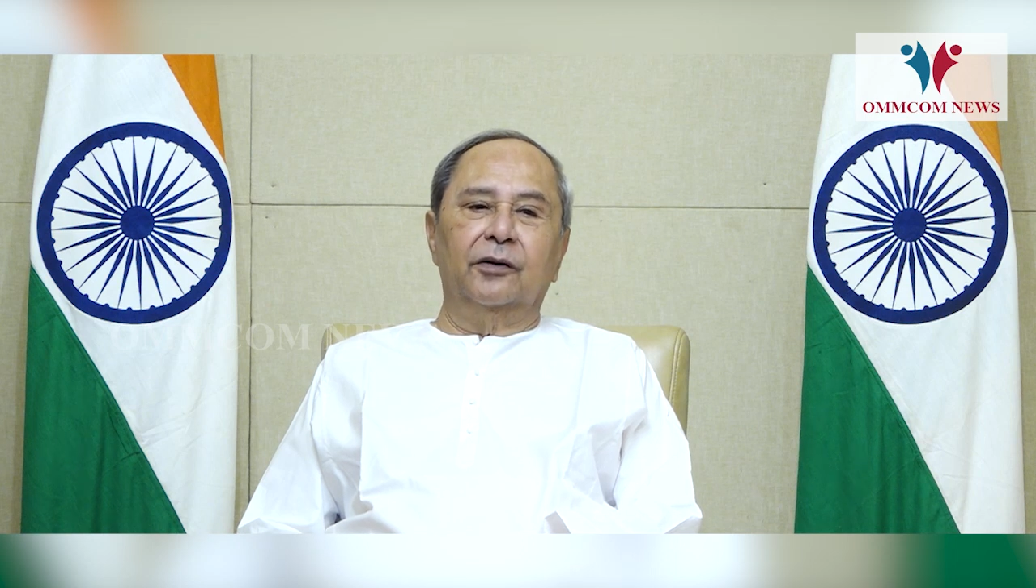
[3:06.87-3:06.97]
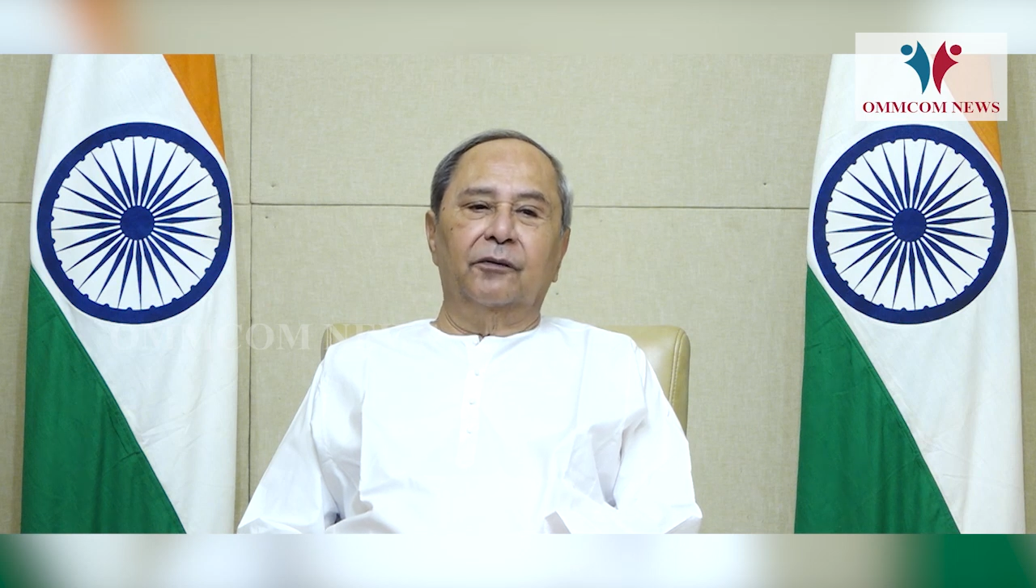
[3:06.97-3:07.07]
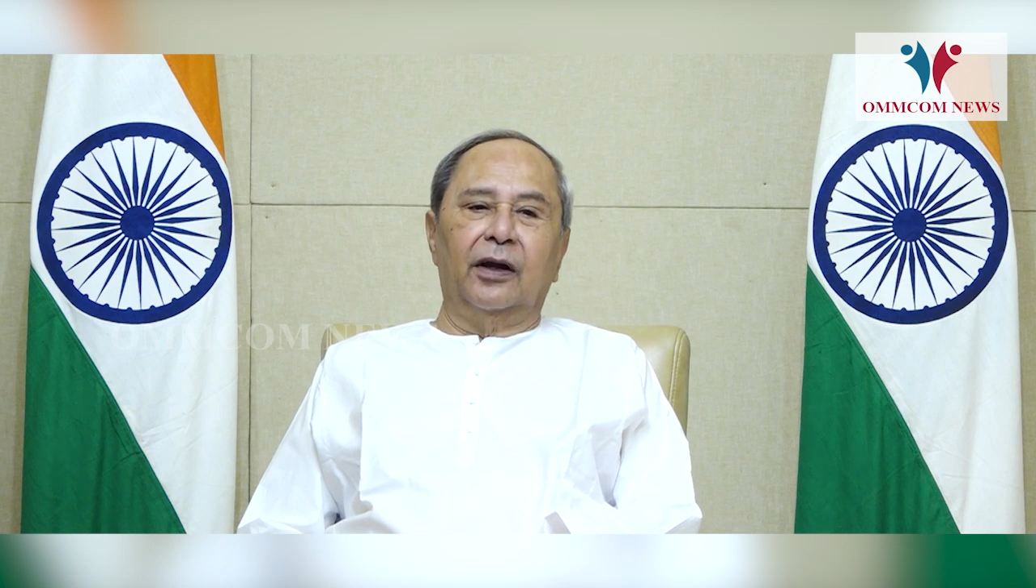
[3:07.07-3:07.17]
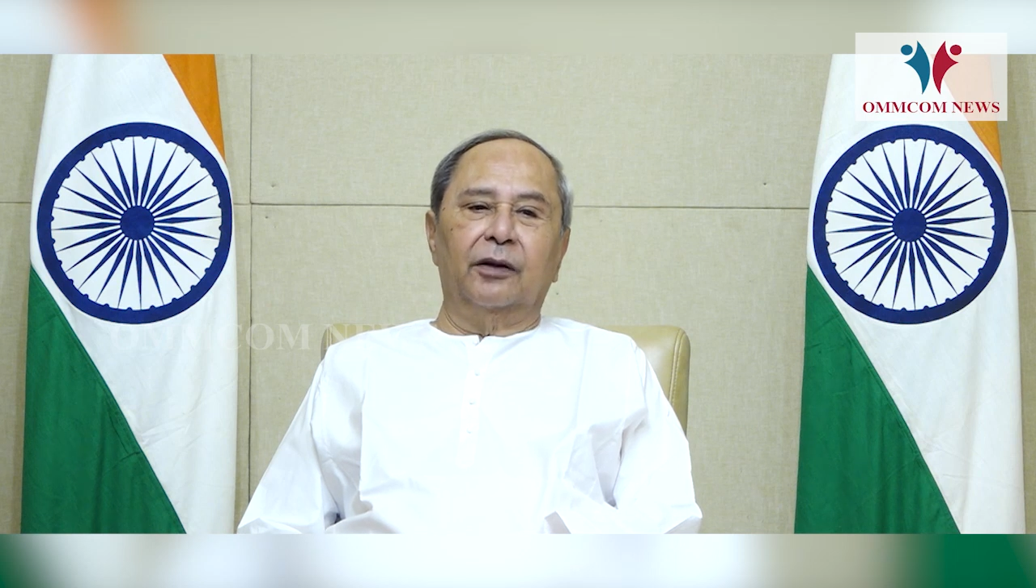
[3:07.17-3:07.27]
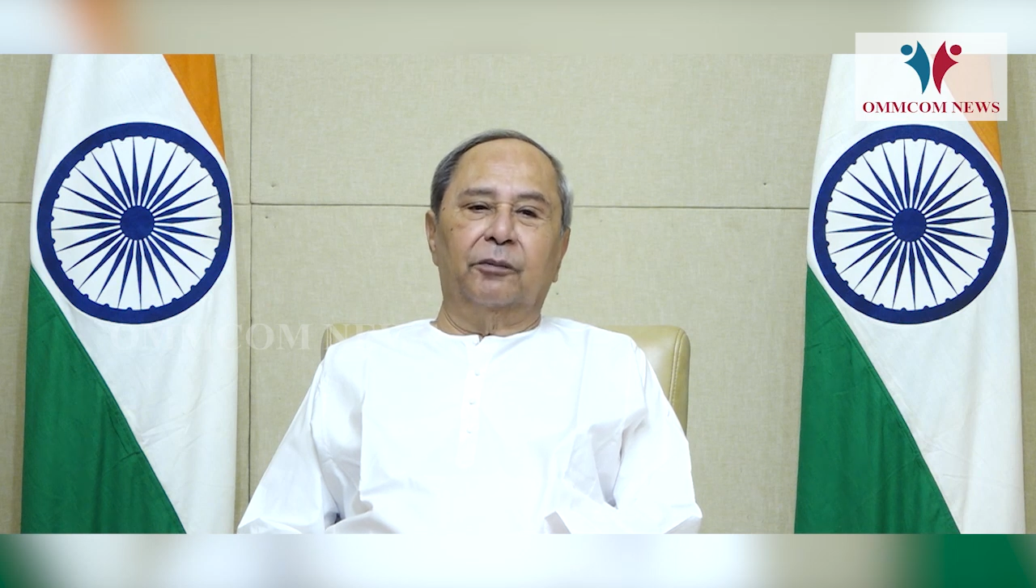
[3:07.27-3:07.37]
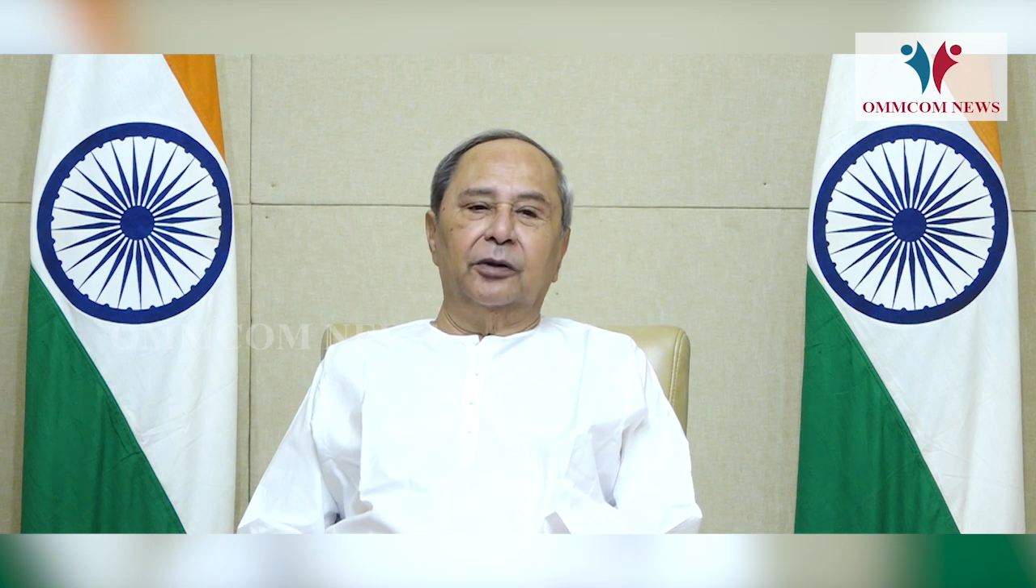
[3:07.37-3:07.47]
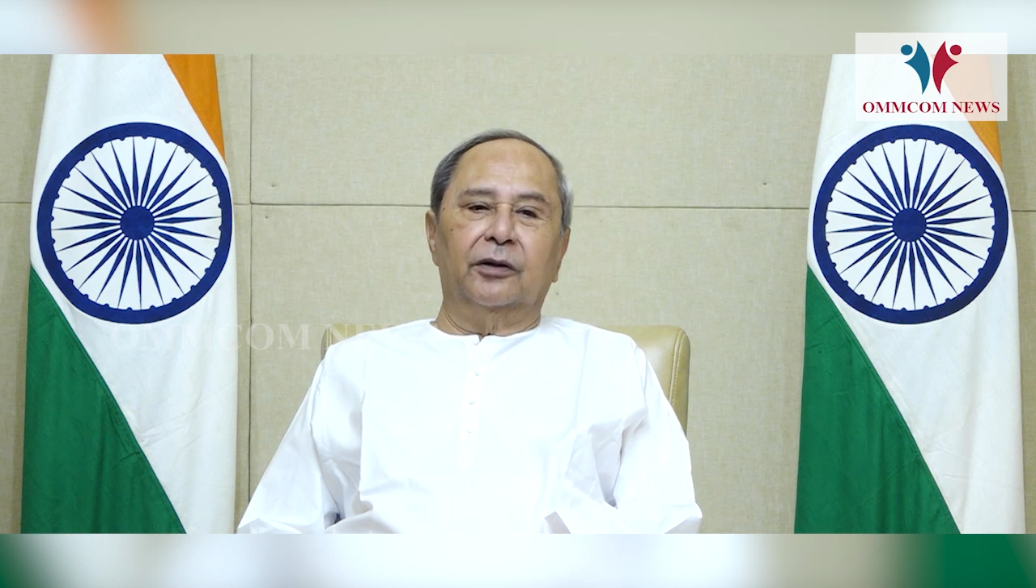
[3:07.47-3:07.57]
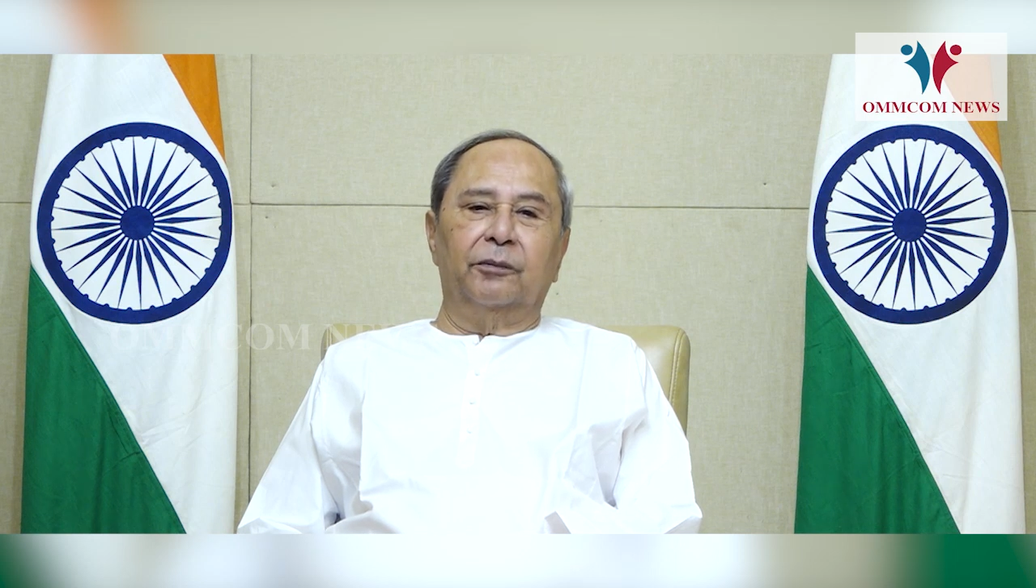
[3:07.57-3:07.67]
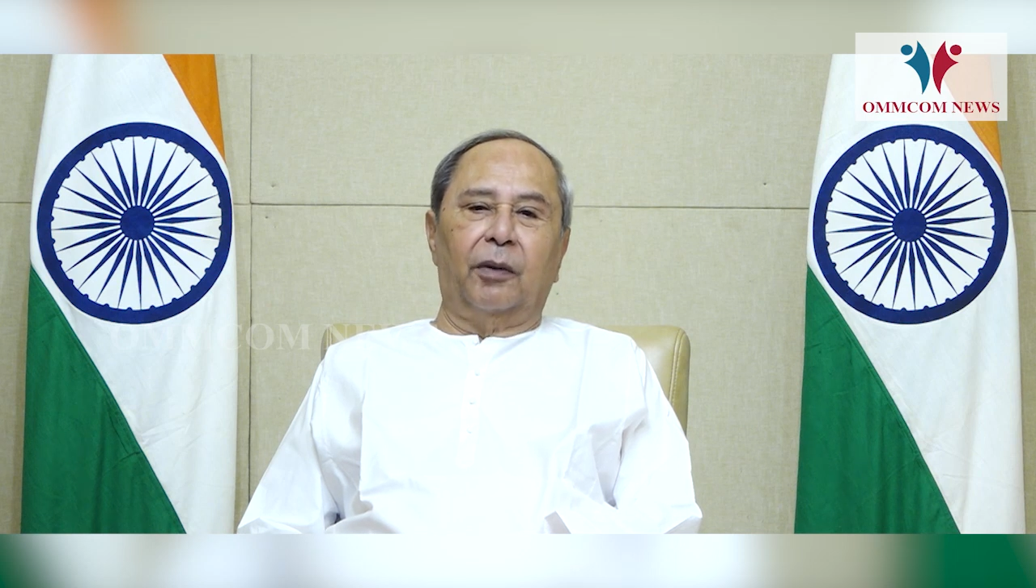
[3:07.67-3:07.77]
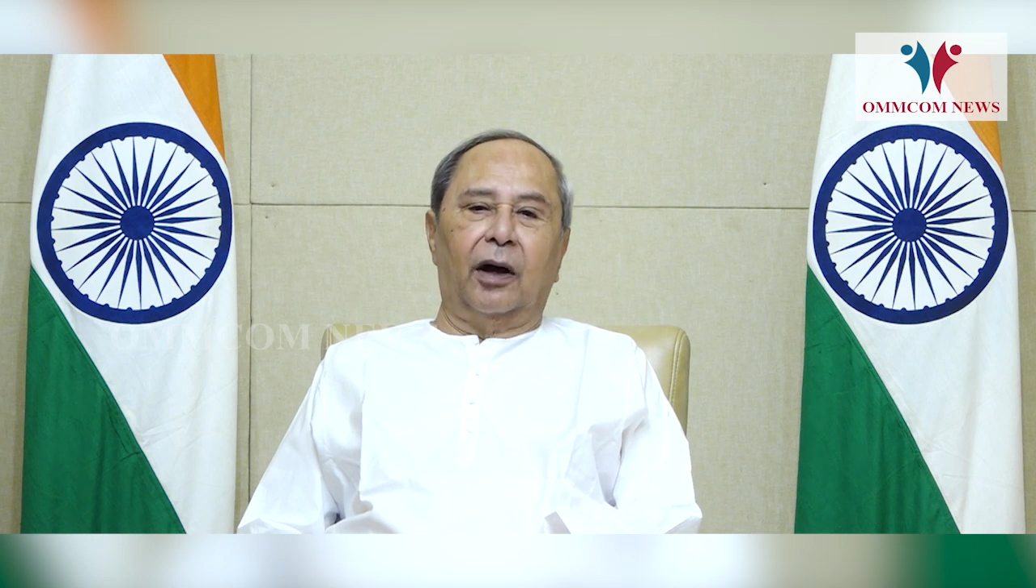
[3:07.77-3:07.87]
Development
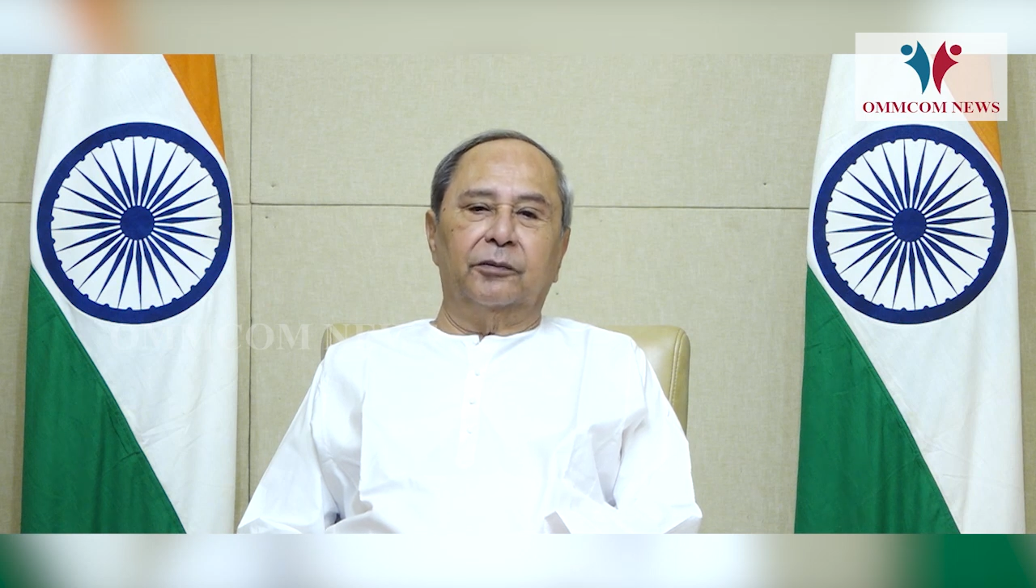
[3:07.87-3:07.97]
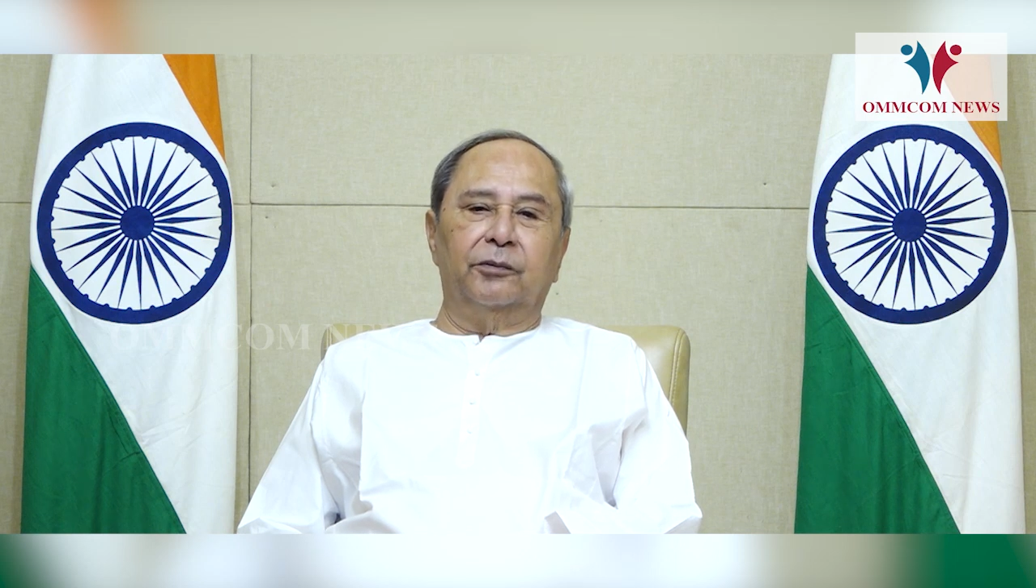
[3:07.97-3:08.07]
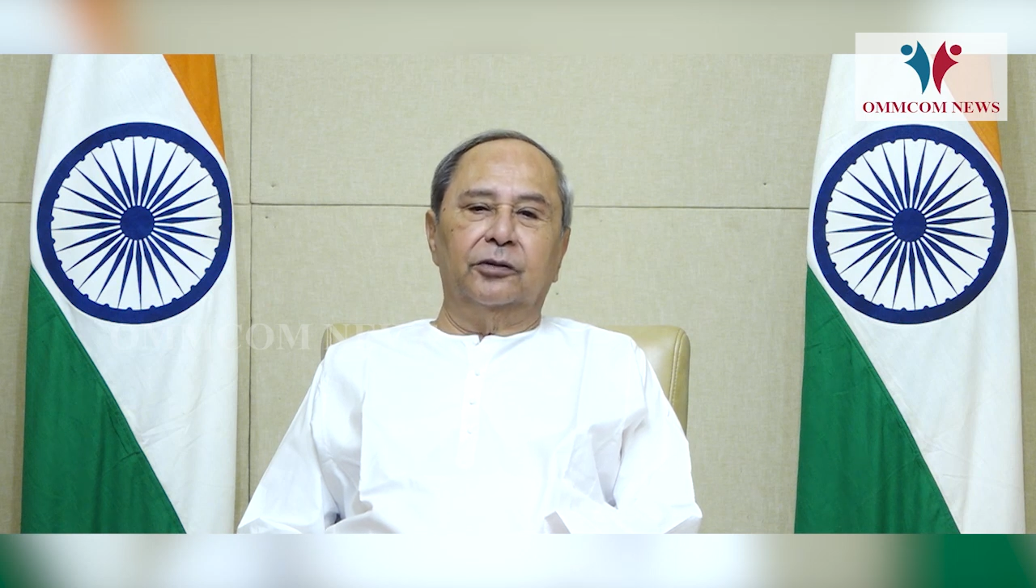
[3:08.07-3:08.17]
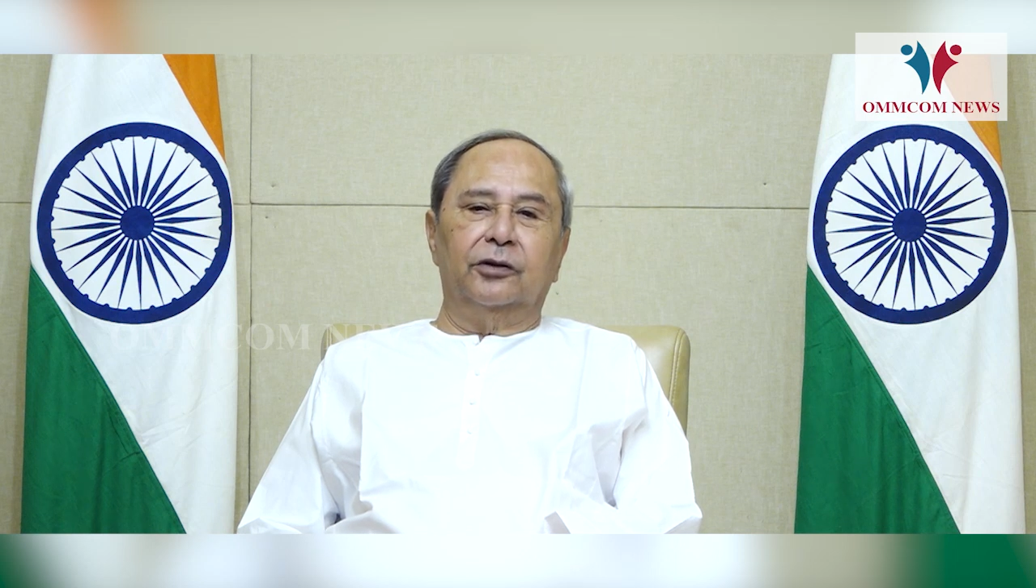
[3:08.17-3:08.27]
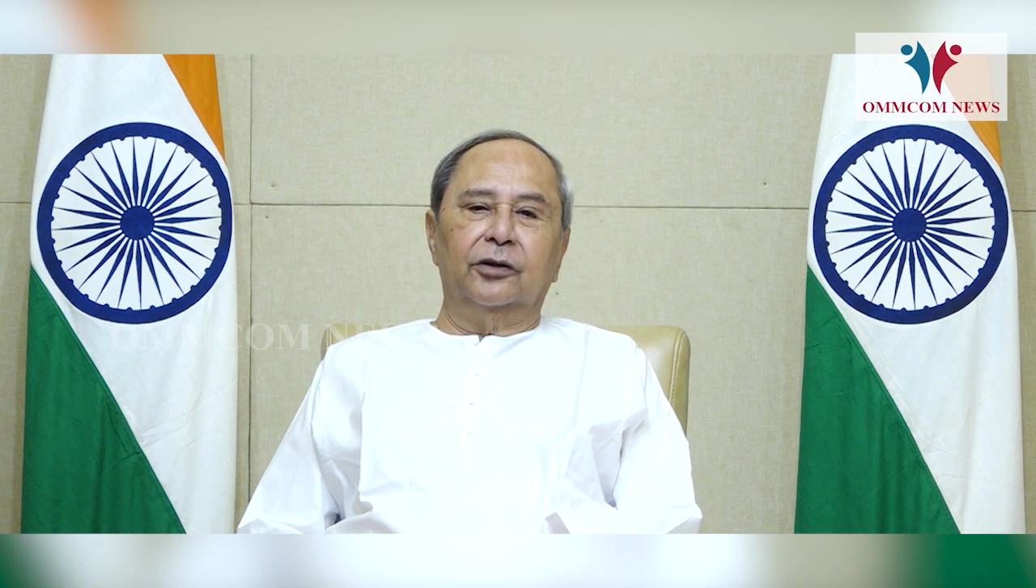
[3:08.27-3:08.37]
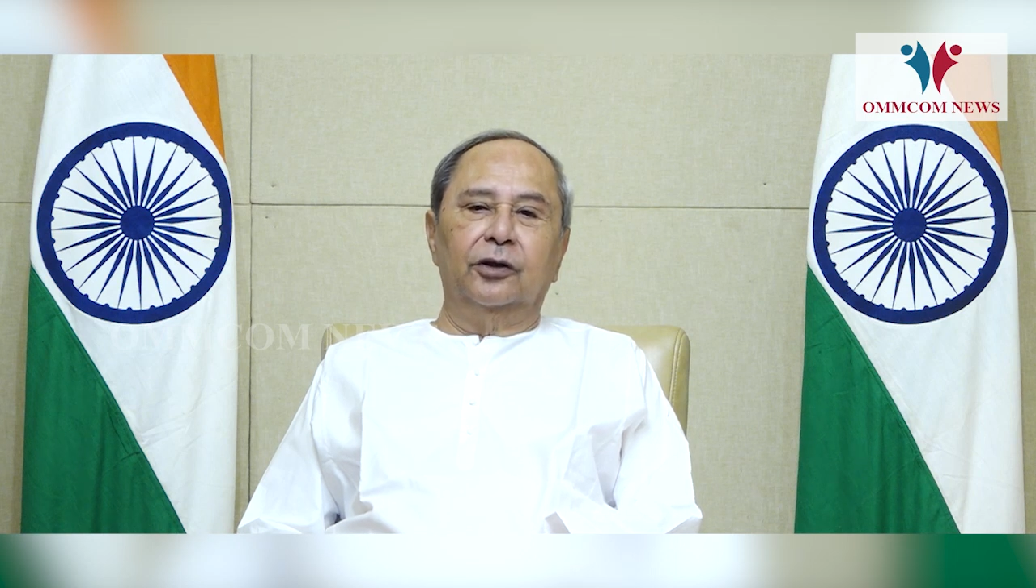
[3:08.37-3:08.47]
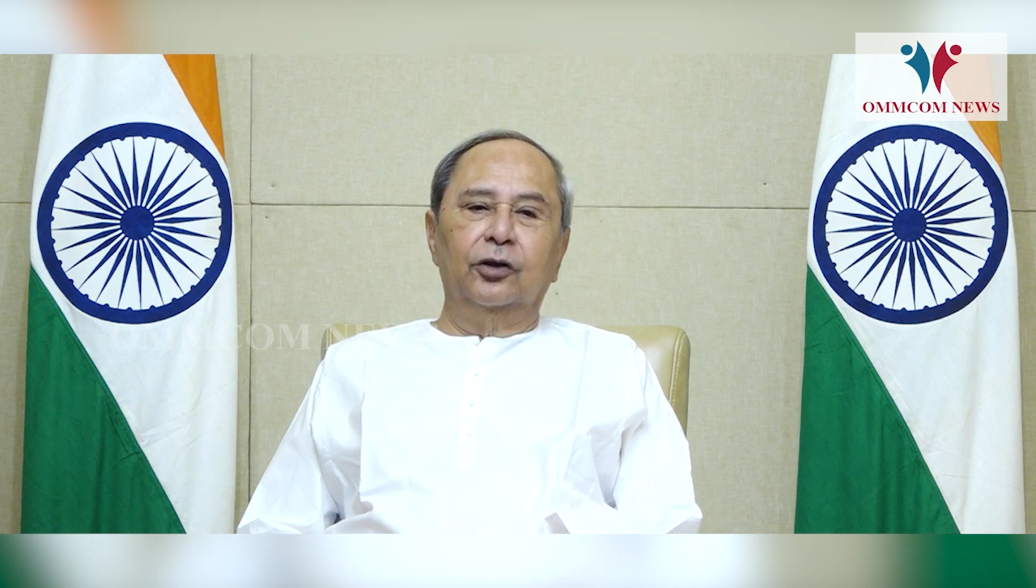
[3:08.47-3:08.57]
Department